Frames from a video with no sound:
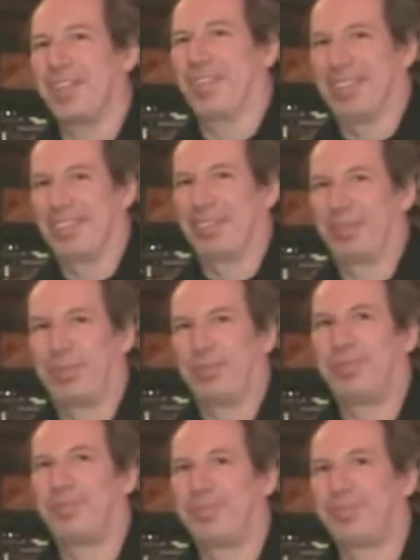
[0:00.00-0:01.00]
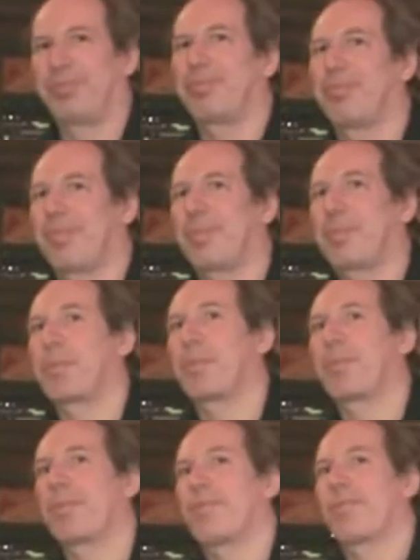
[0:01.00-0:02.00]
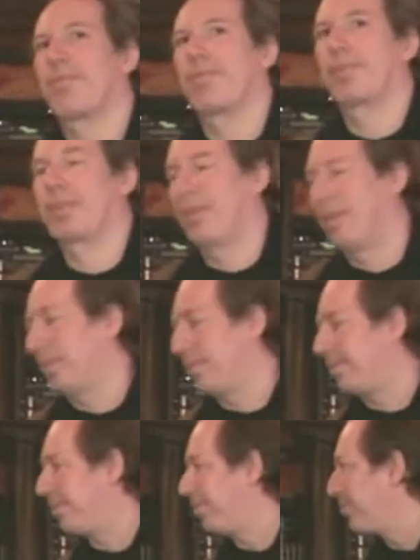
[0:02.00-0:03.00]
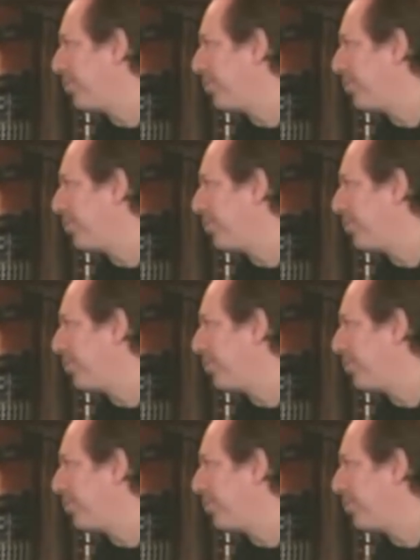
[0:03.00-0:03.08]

I've heard that from many other people. Can we actually go to one of the walls, or just?